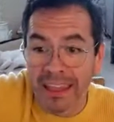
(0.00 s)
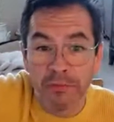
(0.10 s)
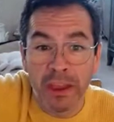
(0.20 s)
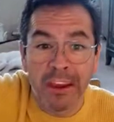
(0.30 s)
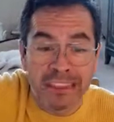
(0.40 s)

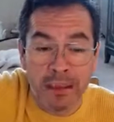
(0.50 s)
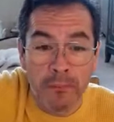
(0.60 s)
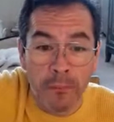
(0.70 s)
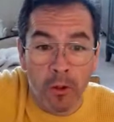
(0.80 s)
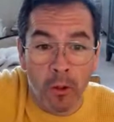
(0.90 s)
It's very
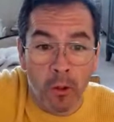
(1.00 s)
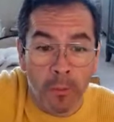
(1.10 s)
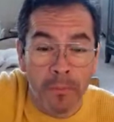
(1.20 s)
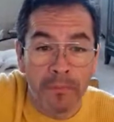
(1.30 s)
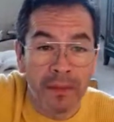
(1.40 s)

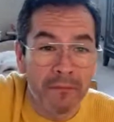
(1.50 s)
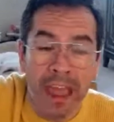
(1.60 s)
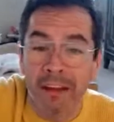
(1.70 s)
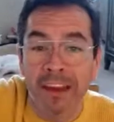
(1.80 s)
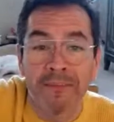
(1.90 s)
simple.
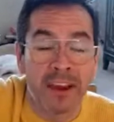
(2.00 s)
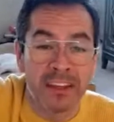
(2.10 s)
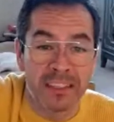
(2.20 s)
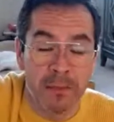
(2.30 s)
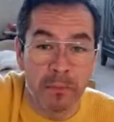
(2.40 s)
Very,
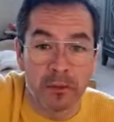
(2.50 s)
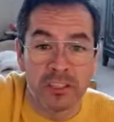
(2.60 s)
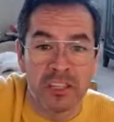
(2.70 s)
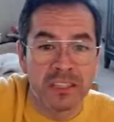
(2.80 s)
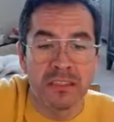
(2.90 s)
very
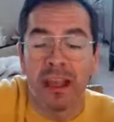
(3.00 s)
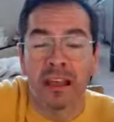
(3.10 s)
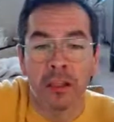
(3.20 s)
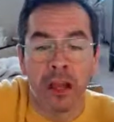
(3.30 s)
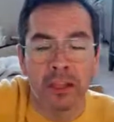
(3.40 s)
simple. Just
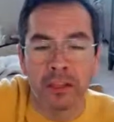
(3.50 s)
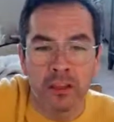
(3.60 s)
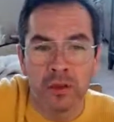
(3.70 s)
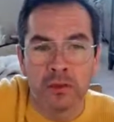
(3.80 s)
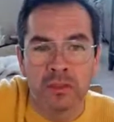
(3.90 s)
look
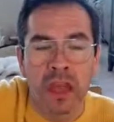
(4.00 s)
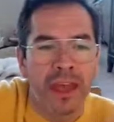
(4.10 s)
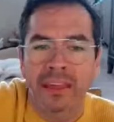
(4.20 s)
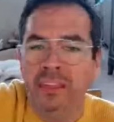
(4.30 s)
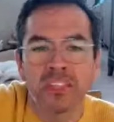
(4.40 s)
at the news
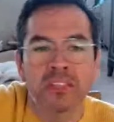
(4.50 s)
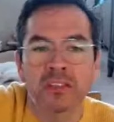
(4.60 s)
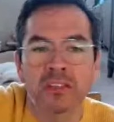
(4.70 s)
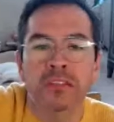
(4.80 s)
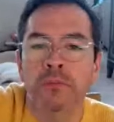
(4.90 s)
and
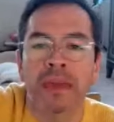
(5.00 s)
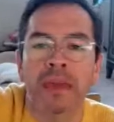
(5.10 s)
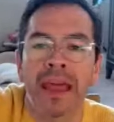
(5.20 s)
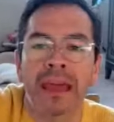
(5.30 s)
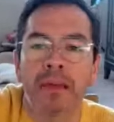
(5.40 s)
just try to
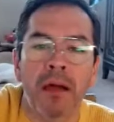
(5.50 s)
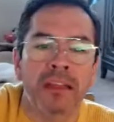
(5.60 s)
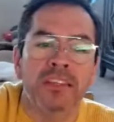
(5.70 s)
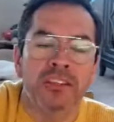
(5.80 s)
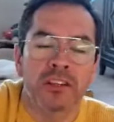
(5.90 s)
be like a
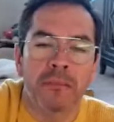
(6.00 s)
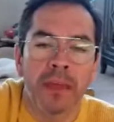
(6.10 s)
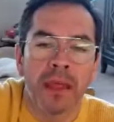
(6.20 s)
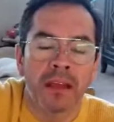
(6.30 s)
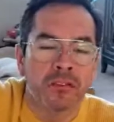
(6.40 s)

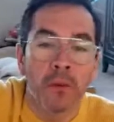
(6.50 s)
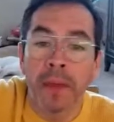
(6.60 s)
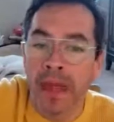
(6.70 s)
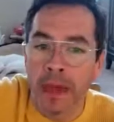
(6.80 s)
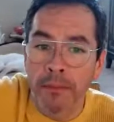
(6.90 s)
politician.
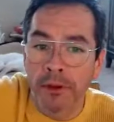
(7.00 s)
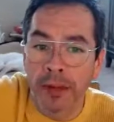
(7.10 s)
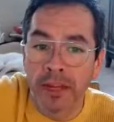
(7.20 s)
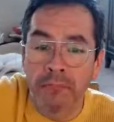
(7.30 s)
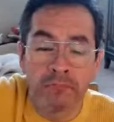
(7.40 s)
Don't be
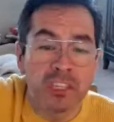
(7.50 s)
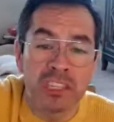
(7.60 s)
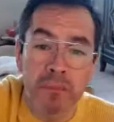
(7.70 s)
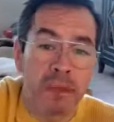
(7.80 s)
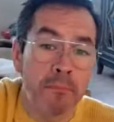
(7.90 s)
hypocrite.
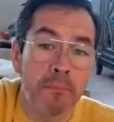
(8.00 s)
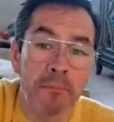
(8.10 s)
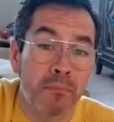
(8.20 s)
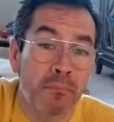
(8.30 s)
Just be